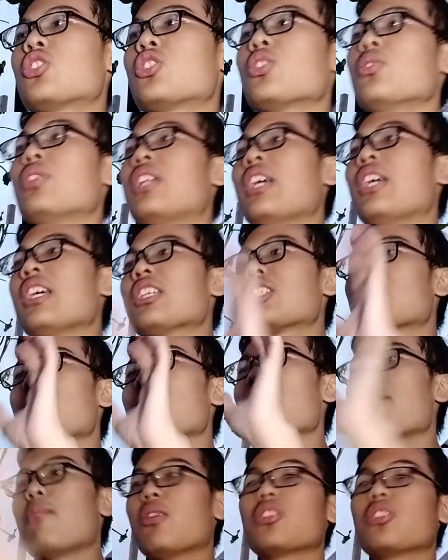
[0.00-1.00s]
through this
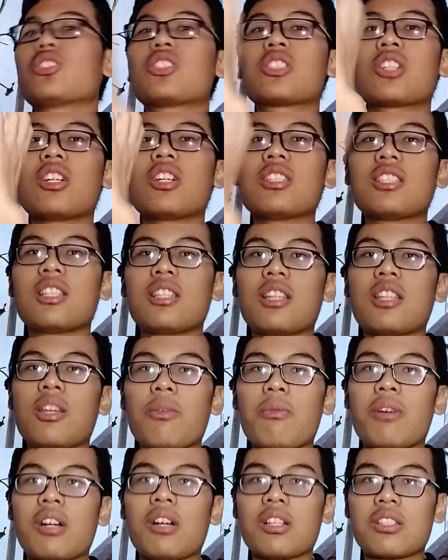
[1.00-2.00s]
monstrosity
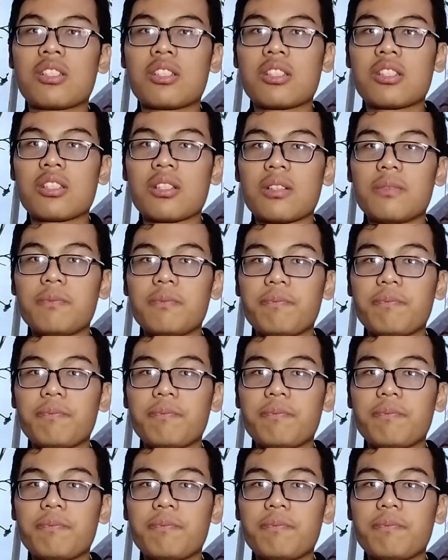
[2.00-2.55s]
was